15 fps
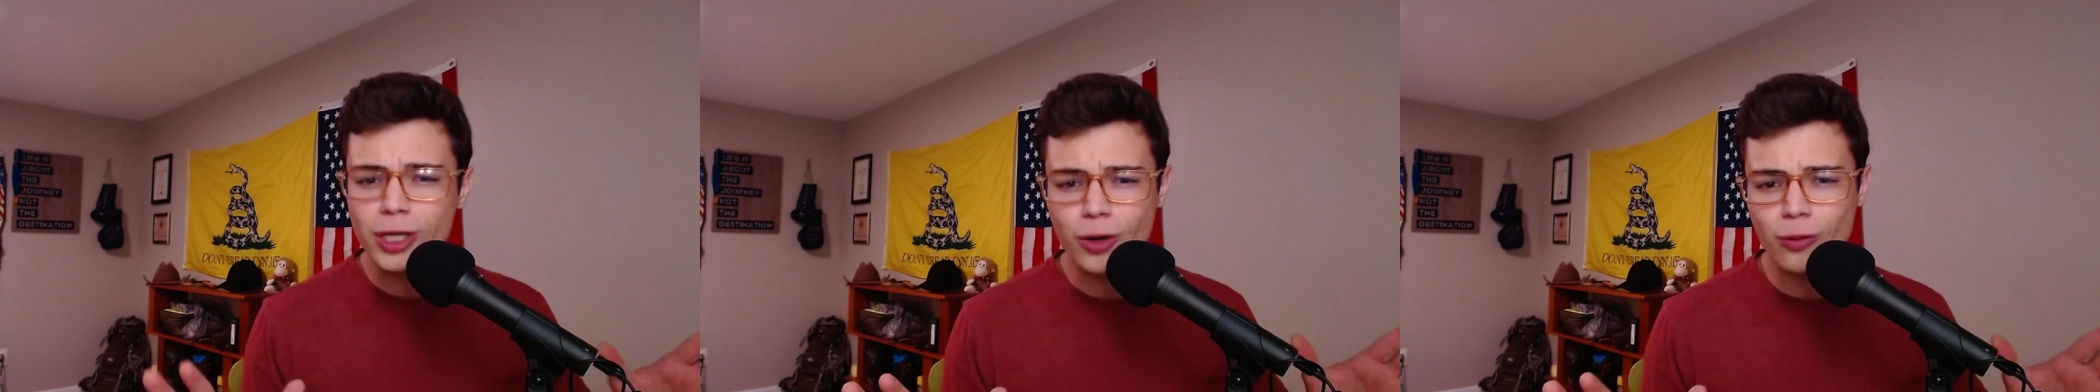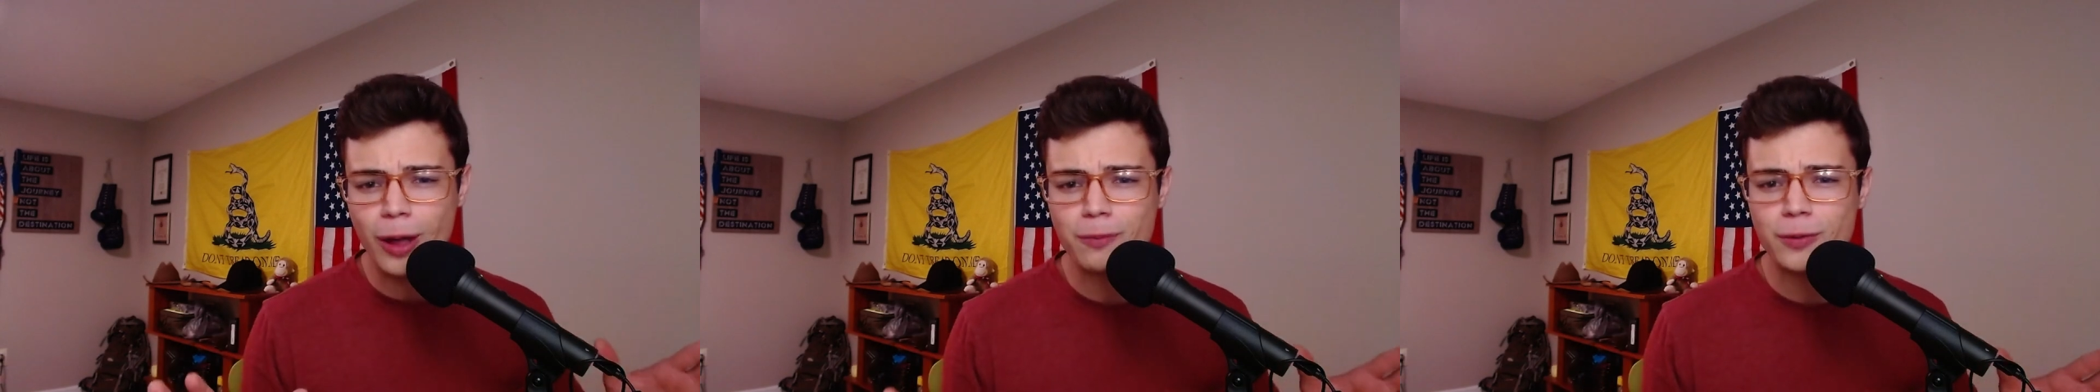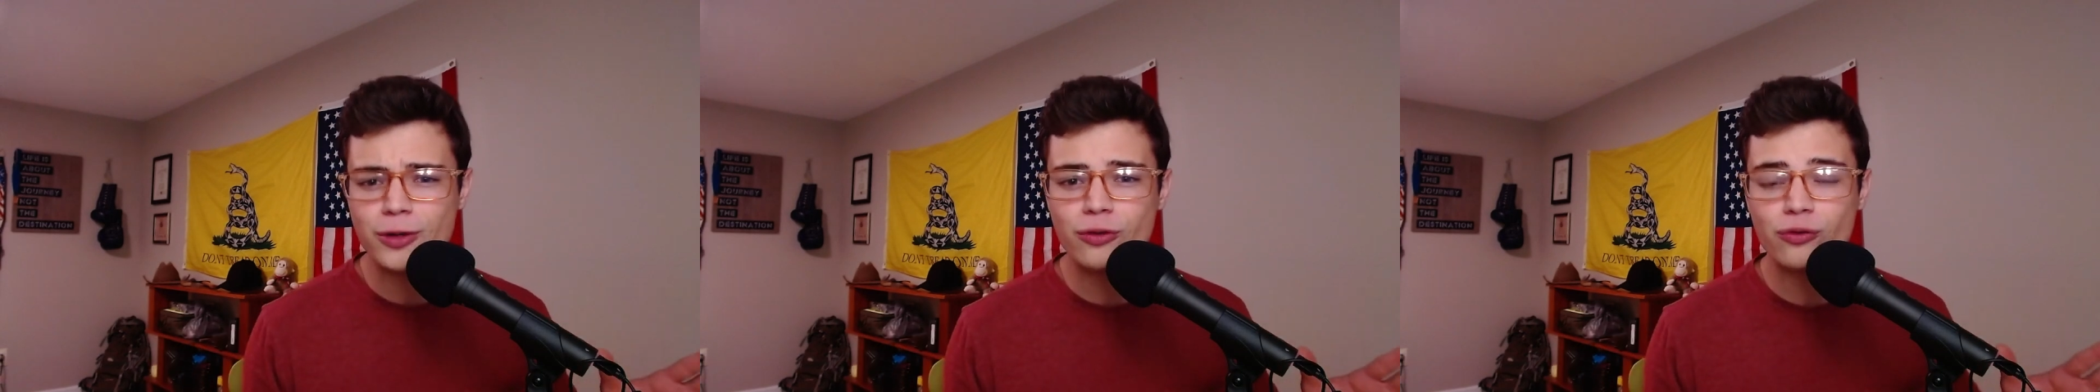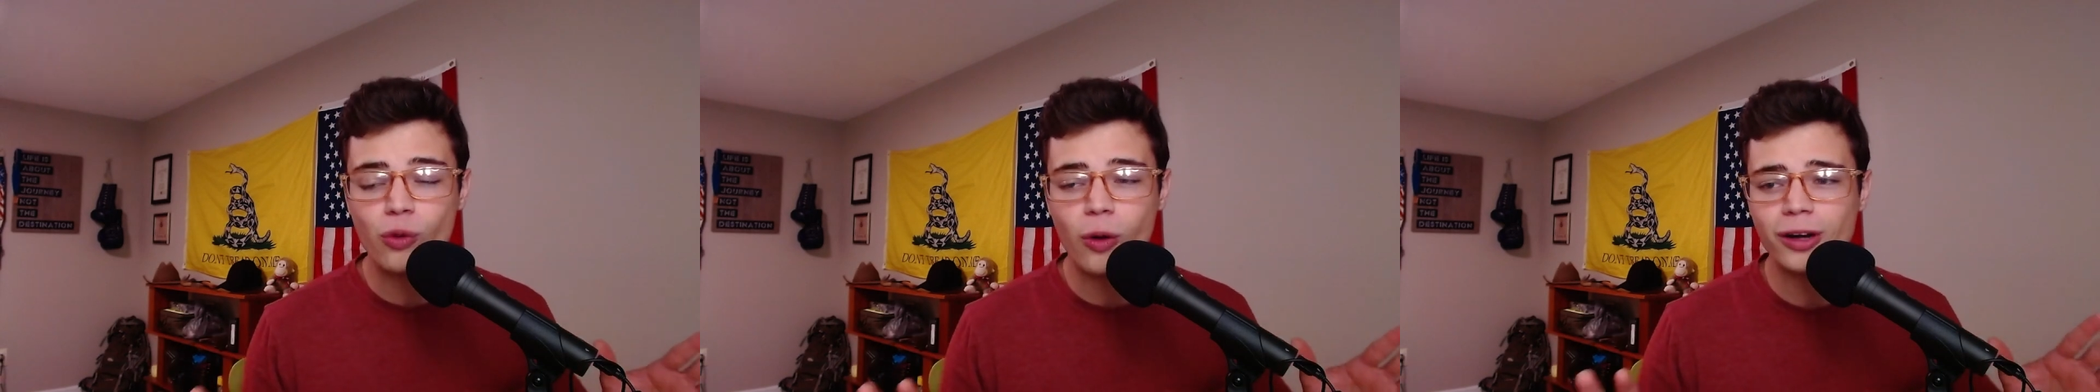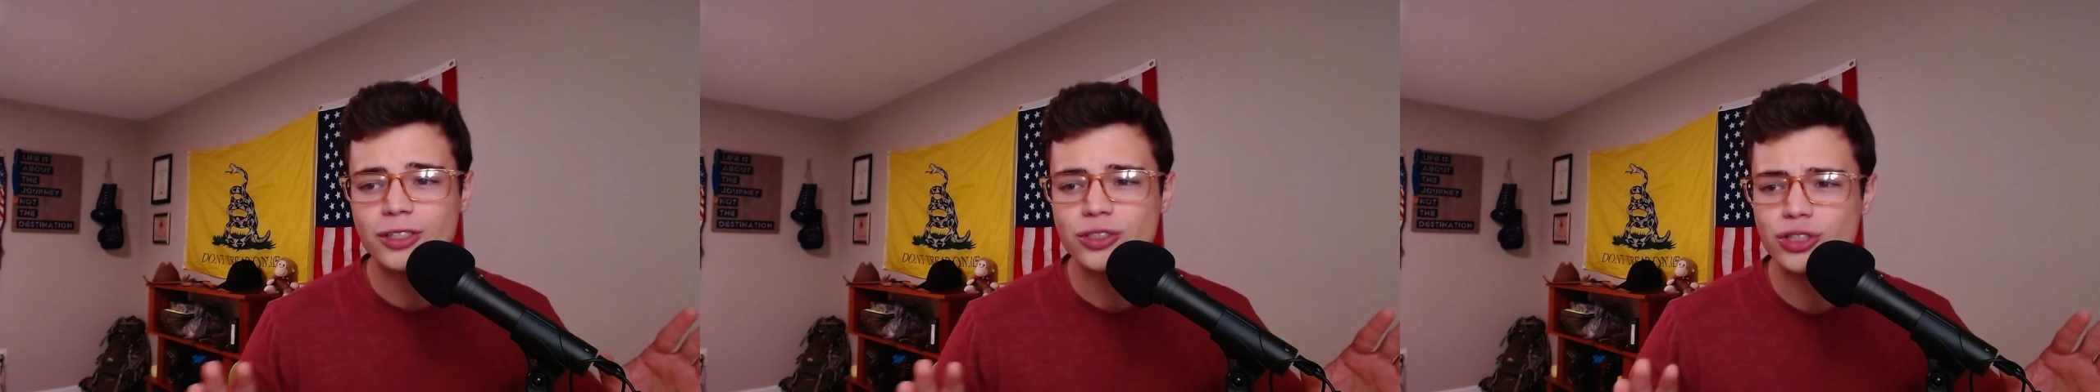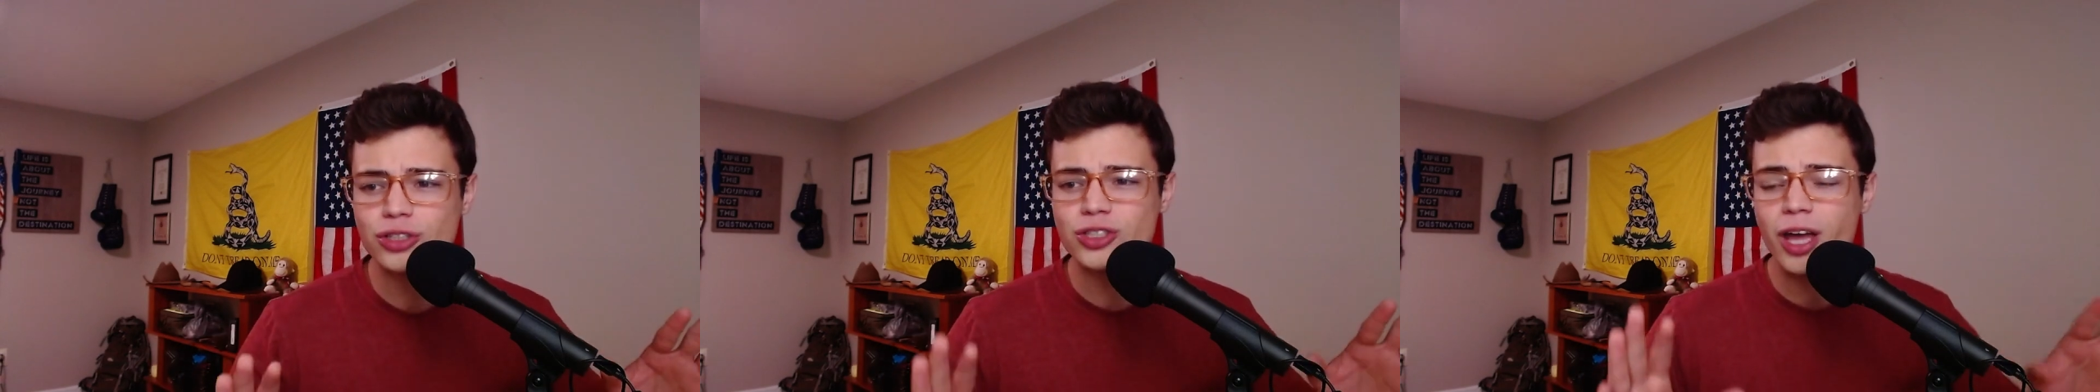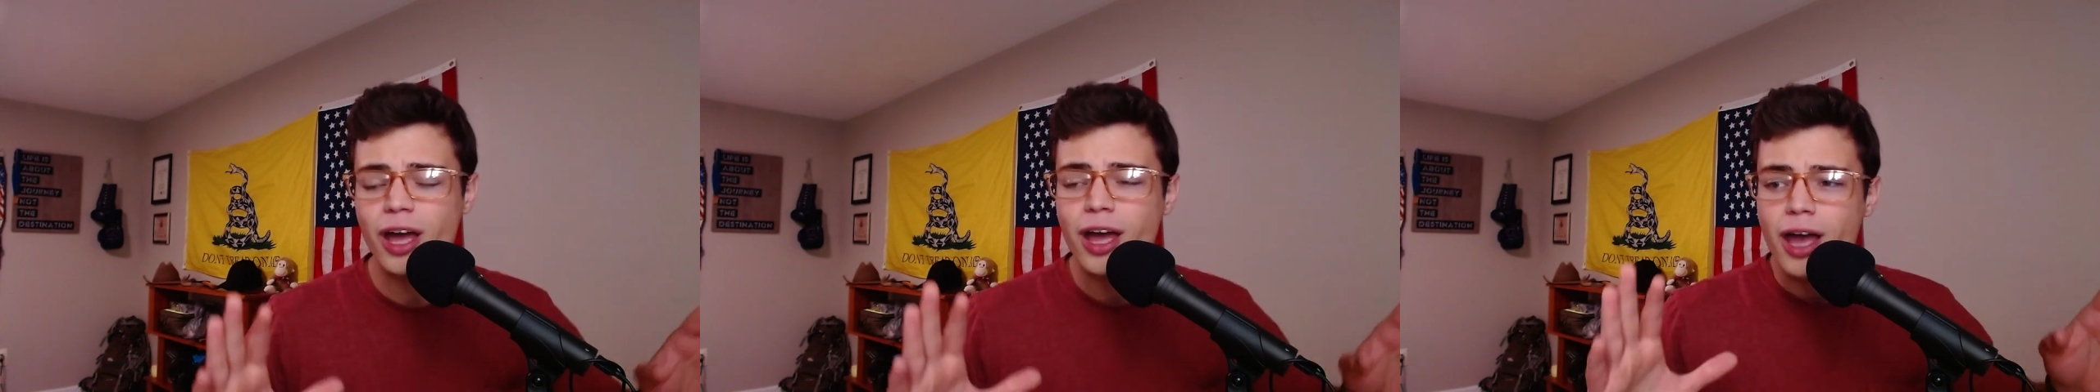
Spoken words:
a weapon of war. It's just a